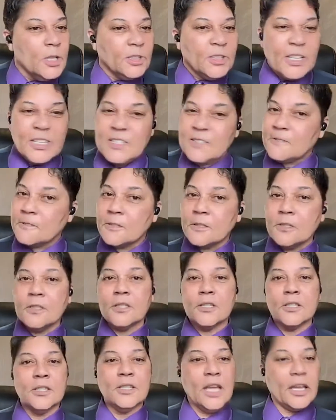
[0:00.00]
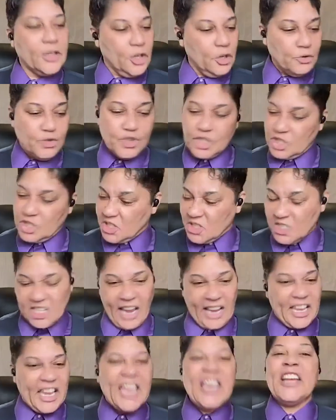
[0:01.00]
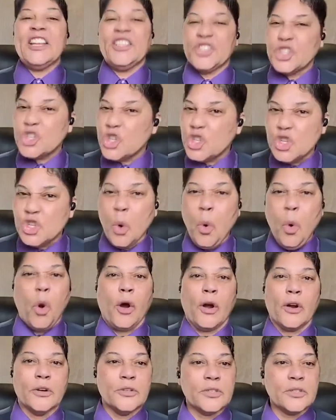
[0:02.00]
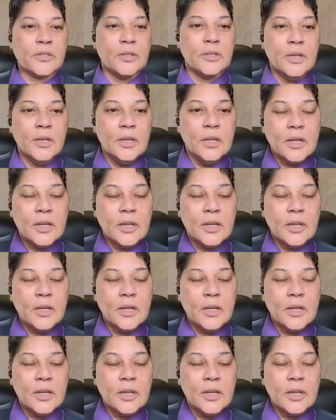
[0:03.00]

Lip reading: Like like you just like it's yours.